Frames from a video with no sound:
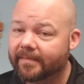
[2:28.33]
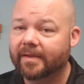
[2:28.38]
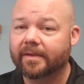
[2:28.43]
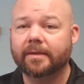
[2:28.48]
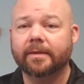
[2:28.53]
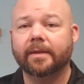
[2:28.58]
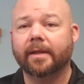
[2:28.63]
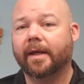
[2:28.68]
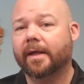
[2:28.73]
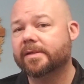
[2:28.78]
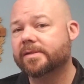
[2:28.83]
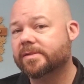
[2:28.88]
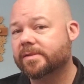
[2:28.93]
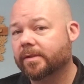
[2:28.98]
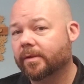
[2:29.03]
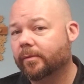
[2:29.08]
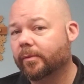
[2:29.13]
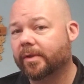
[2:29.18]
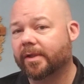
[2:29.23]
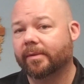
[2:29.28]
Not
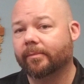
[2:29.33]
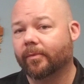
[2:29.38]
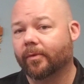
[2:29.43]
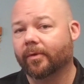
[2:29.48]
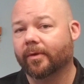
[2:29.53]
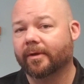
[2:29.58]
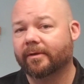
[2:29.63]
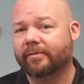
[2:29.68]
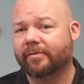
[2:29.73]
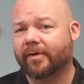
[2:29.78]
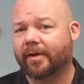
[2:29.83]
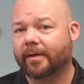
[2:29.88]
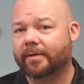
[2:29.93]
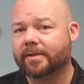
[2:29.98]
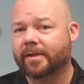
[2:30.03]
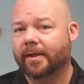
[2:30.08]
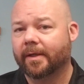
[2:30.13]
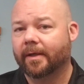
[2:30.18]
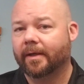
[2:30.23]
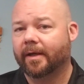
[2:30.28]
so anymore. In fact,
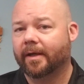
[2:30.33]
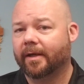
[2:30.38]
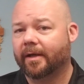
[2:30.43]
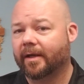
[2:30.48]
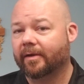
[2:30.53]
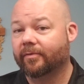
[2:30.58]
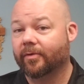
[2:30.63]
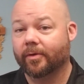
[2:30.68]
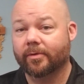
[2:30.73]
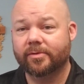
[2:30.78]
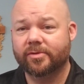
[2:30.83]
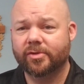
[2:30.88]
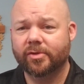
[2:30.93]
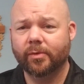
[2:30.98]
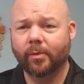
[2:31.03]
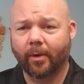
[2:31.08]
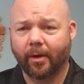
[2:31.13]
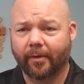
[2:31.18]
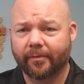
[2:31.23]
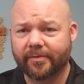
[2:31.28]
I've heard
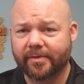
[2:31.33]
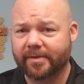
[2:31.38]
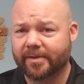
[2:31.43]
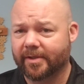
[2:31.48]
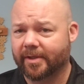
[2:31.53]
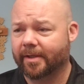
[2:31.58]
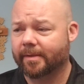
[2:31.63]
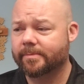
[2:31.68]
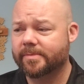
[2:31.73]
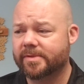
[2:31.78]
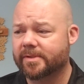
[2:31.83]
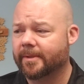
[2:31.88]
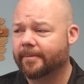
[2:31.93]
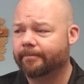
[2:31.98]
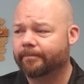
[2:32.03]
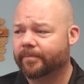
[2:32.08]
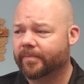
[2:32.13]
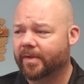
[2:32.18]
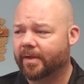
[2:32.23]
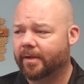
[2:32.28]
too oftentimes
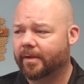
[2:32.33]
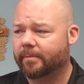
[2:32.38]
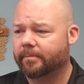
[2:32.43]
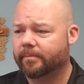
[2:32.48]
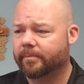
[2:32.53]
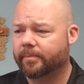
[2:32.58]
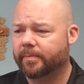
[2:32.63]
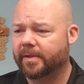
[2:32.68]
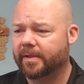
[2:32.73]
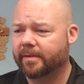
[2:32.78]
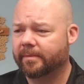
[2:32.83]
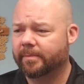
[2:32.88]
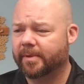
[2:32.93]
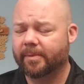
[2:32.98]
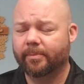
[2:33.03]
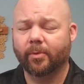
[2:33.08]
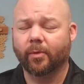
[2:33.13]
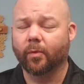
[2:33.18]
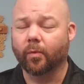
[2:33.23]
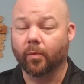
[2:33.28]

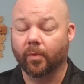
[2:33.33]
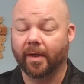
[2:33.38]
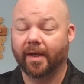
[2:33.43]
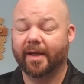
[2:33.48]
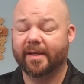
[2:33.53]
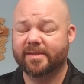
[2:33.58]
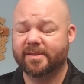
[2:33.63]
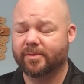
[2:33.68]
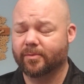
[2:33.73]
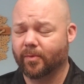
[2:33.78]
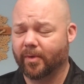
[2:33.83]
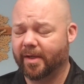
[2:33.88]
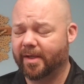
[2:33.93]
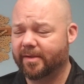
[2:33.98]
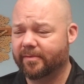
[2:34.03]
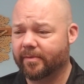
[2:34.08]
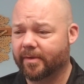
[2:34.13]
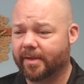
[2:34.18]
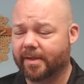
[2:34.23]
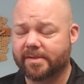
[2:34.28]
people rant and
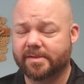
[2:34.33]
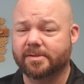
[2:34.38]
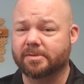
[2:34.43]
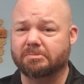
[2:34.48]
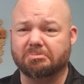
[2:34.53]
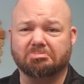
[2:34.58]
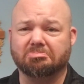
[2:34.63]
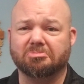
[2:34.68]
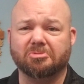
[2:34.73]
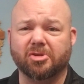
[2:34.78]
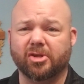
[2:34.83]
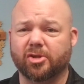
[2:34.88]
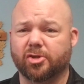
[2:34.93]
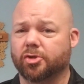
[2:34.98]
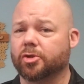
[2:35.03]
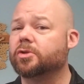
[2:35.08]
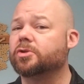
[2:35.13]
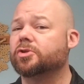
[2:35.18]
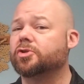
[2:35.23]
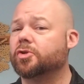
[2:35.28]
rave against, you
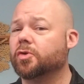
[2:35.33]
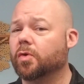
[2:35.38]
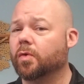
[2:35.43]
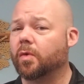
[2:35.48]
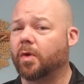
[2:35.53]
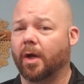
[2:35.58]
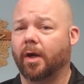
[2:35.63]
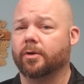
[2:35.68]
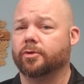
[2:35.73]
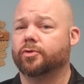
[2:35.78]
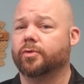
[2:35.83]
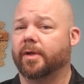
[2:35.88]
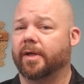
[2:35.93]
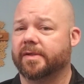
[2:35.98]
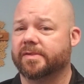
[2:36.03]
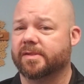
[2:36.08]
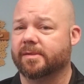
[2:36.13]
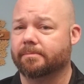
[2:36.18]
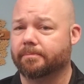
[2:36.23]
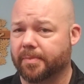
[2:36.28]
shouldn't do
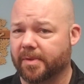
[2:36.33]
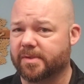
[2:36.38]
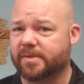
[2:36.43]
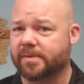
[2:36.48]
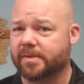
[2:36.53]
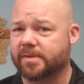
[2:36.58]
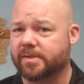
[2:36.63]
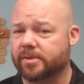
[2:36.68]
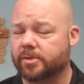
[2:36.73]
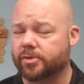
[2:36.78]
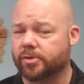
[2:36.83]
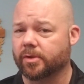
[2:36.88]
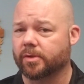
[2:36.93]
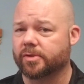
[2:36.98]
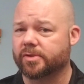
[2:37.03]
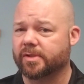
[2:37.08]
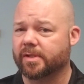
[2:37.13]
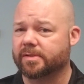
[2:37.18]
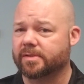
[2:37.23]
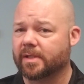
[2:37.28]
contracts in business and
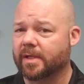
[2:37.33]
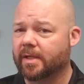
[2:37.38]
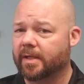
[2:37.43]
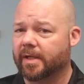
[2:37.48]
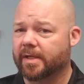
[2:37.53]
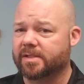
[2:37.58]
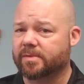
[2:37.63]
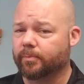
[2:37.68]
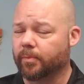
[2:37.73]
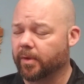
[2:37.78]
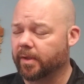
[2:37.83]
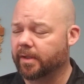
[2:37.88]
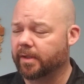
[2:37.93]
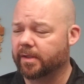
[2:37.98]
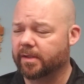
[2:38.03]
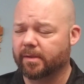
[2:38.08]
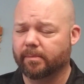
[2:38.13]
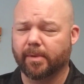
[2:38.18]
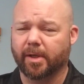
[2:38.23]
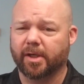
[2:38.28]
church. That's
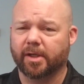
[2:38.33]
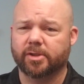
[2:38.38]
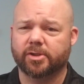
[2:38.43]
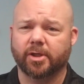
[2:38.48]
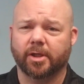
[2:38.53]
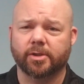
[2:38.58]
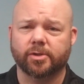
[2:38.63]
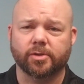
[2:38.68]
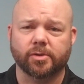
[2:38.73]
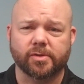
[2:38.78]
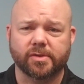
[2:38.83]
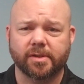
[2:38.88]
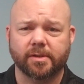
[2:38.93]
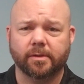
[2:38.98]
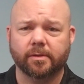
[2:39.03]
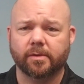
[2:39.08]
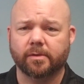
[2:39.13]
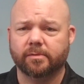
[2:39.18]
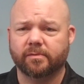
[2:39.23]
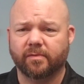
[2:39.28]
bringing the money changers into
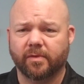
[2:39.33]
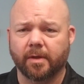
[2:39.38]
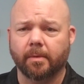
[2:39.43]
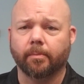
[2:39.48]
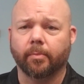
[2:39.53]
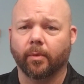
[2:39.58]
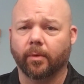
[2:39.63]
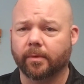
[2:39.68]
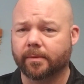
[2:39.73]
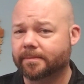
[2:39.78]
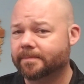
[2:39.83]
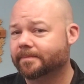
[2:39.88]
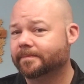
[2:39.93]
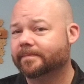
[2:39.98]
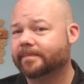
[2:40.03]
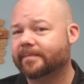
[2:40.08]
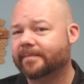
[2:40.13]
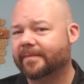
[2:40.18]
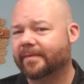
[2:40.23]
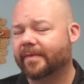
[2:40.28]
the temple.
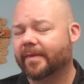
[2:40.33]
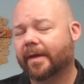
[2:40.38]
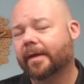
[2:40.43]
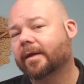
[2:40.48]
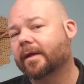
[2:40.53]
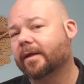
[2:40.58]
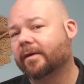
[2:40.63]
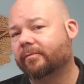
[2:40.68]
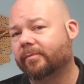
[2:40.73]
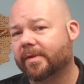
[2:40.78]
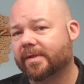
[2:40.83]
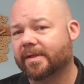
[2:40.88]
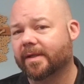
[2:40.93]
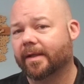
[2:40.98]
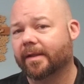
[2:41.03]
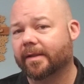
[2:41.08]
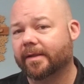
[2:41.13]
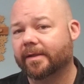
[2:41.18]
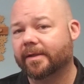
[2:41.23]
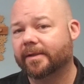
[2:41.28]
That kind of
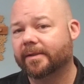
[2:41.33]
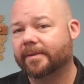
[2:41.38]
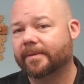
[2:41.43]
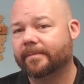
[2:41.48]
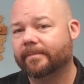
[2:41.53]
mentality.